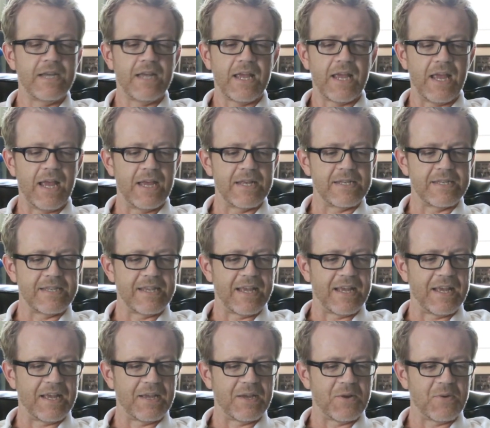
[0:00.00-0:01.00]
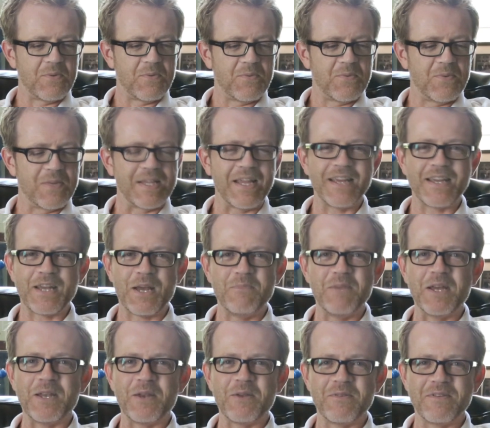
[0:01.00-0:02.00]
And when they come
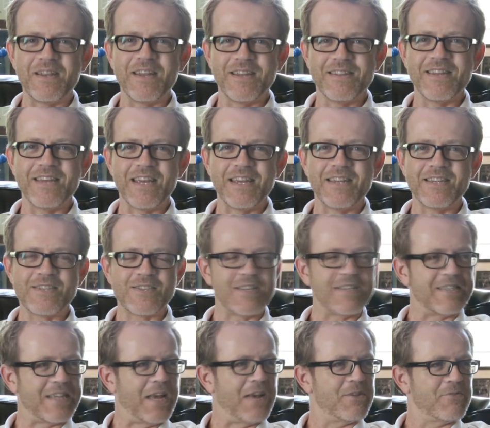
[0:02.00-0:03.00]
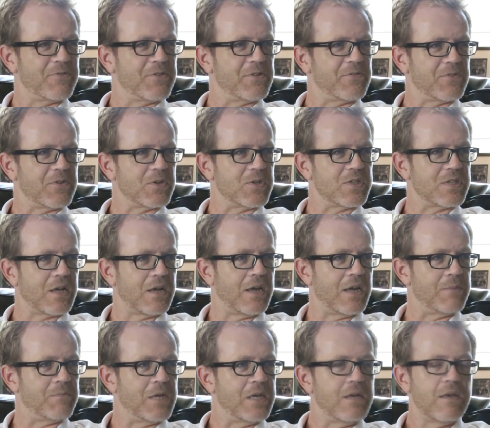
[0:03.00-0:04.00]
in and they sit down for the first
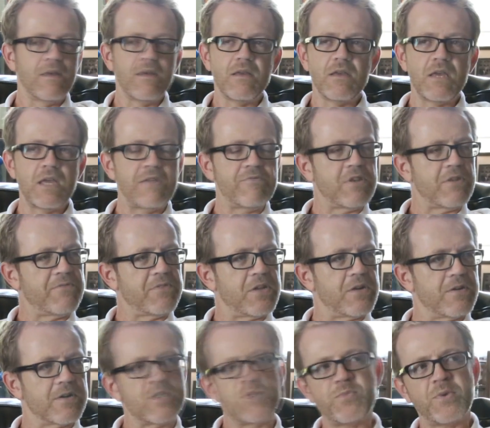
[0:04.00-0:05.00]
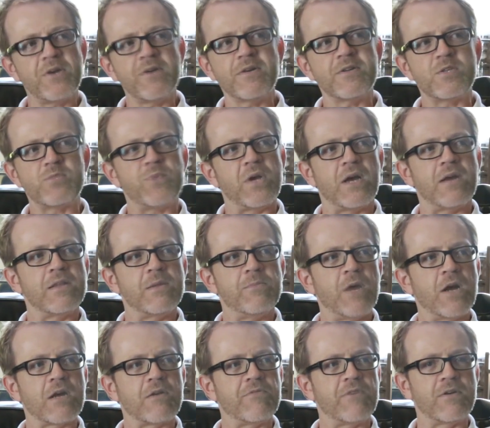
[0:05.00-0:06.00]
time, even if they're experienced behind the
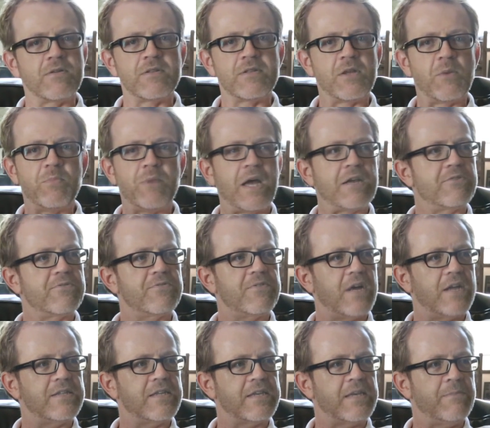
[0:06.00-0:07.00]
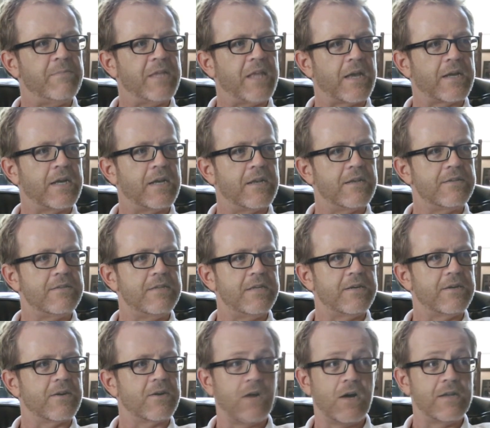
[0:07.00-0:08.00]
microphone, they're petrified. They give me that kind of
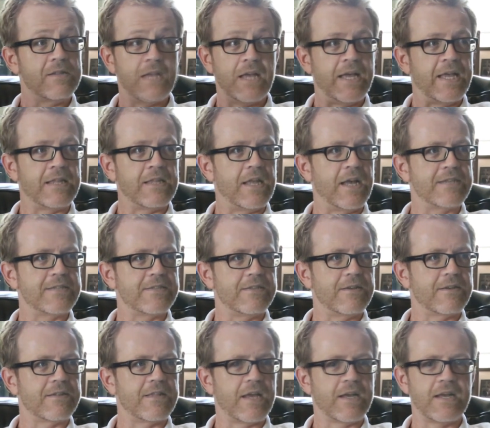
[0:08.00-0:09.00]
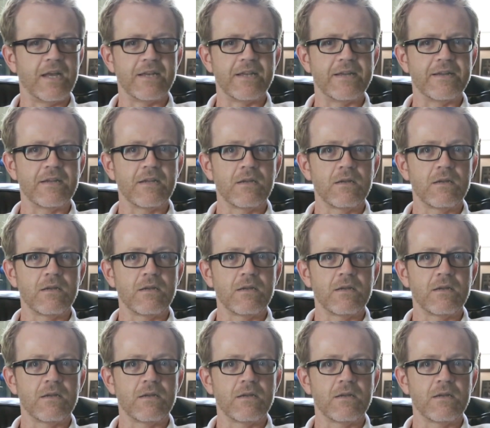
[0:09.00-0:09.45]
deer caught in the headlights look, that kind of,